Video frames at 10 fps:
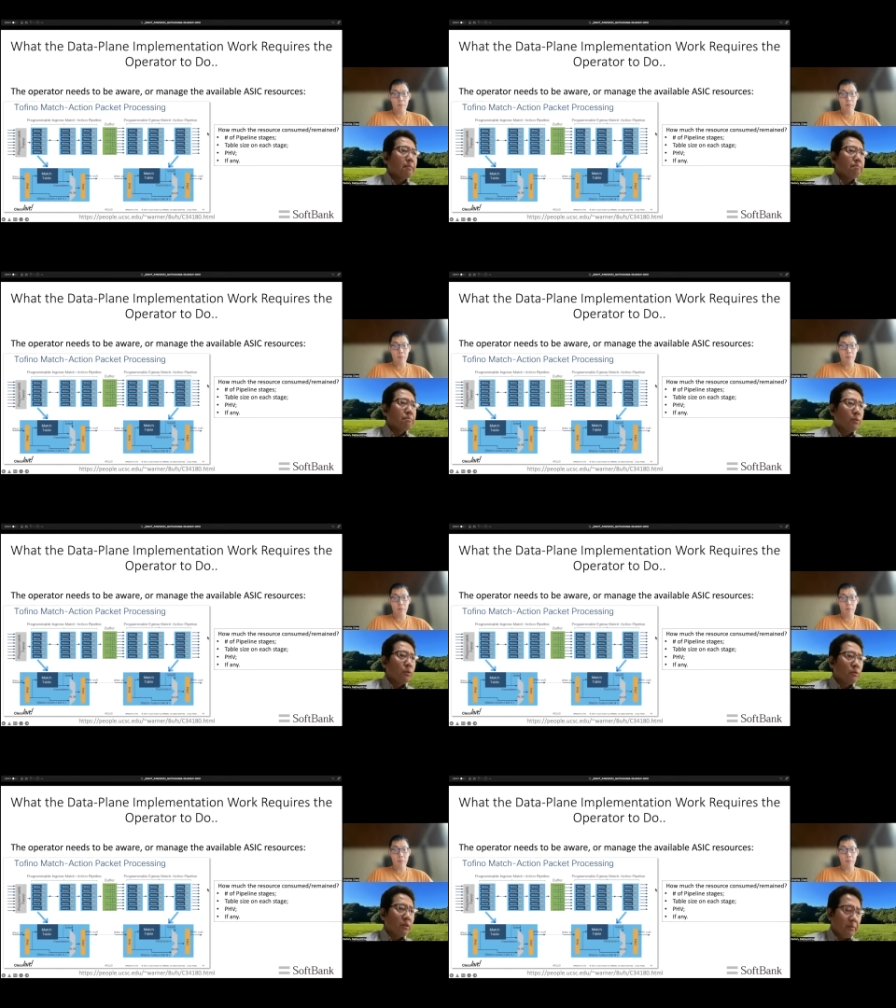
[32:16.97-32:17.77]

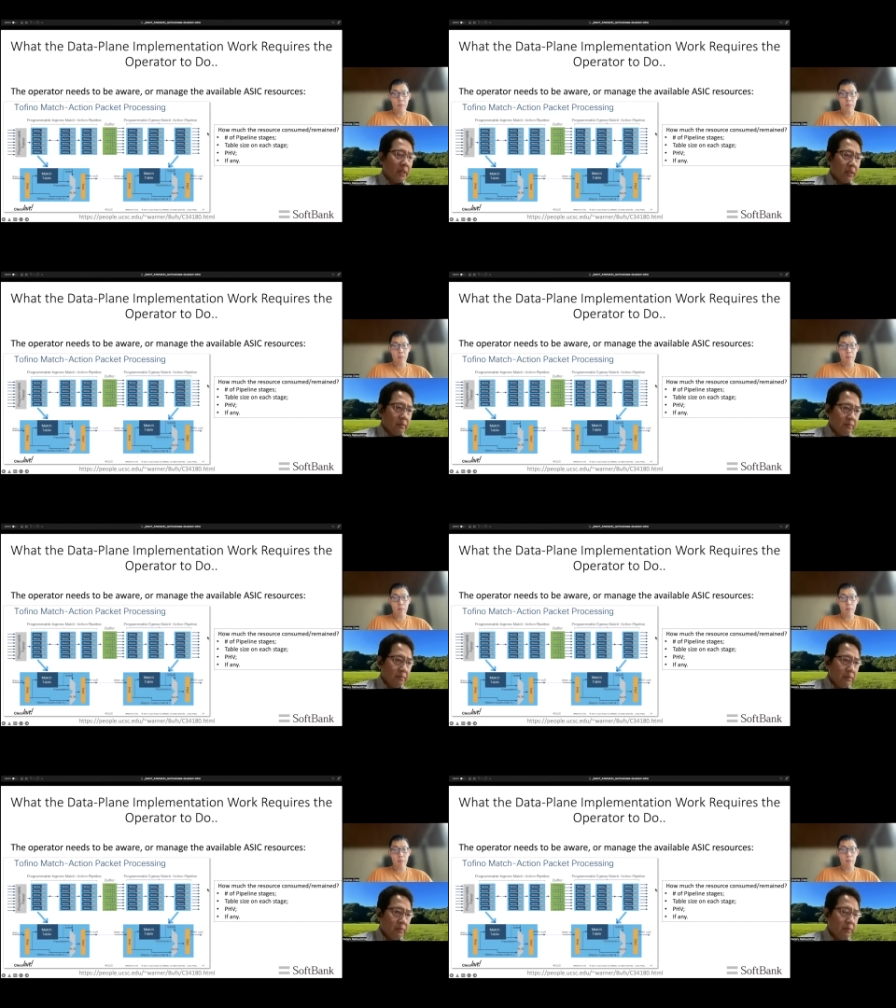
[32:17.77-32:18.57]
programming
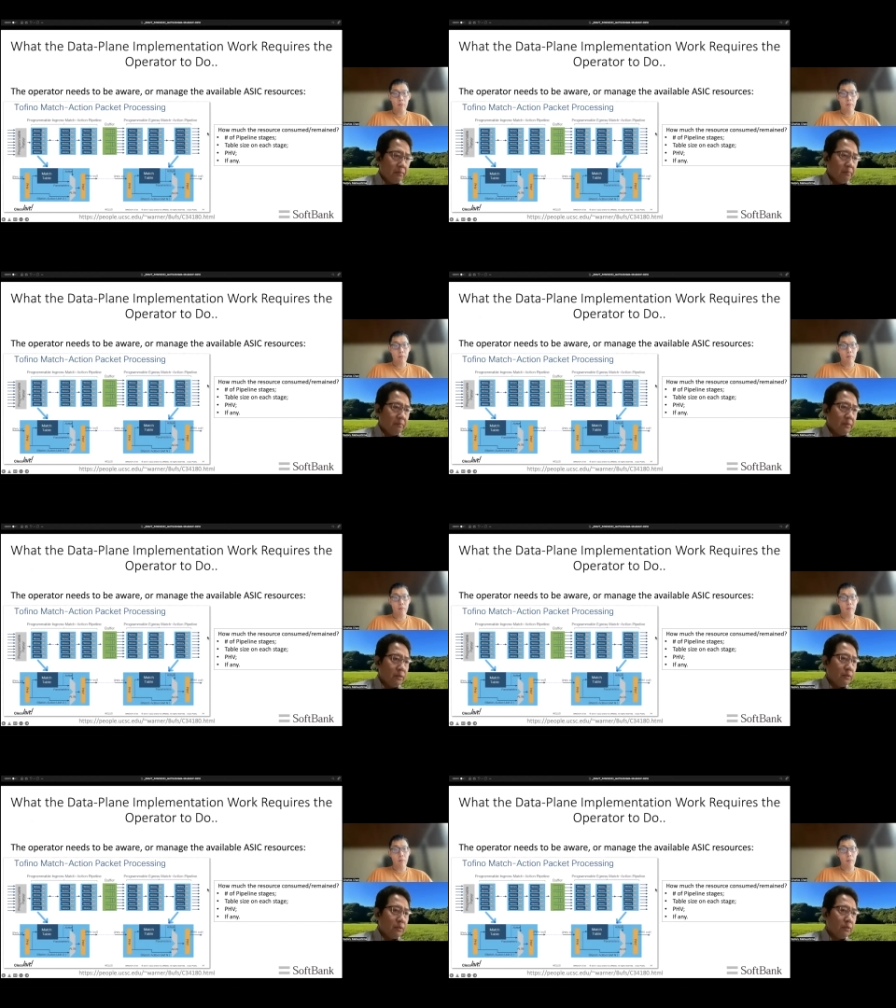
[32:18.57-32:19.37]

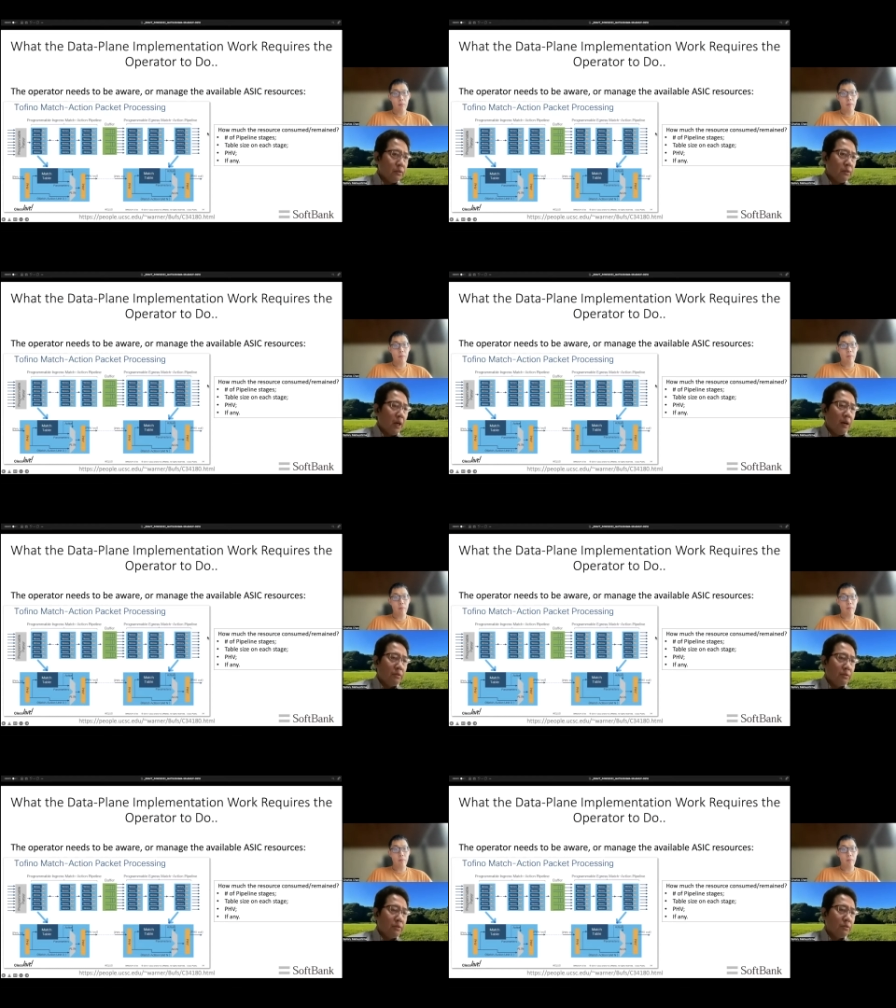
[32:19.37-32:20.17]
to
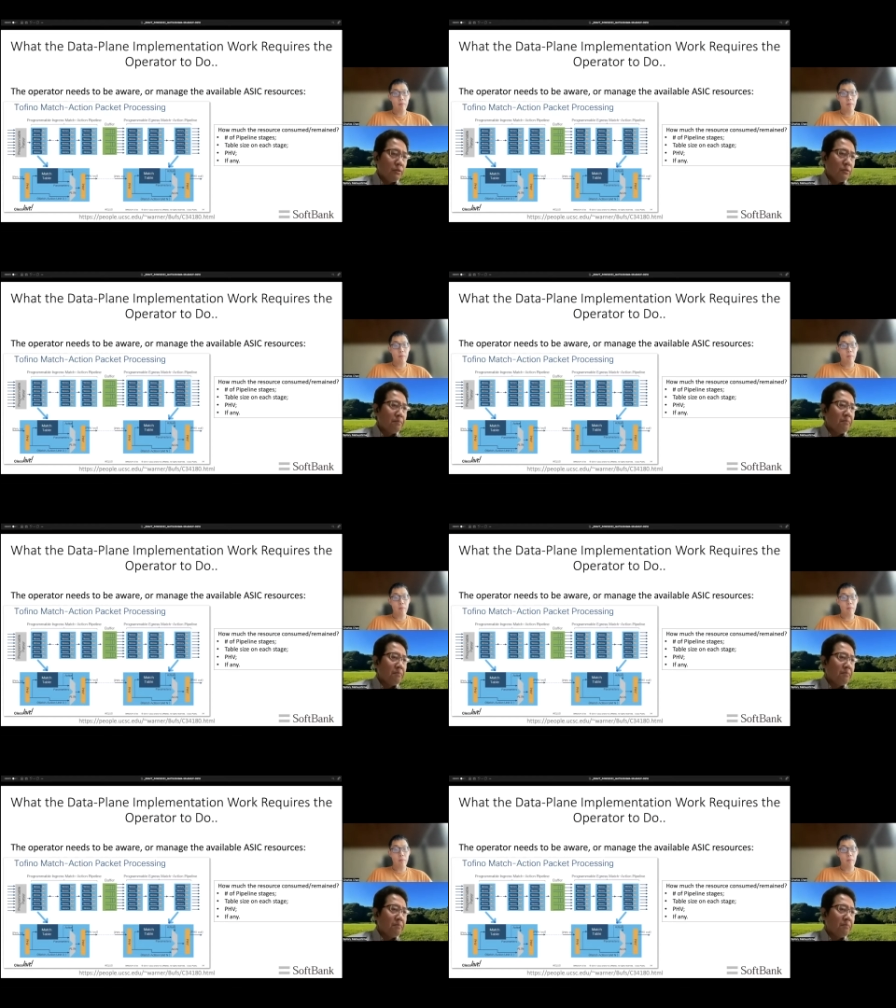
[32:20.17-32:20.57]
how to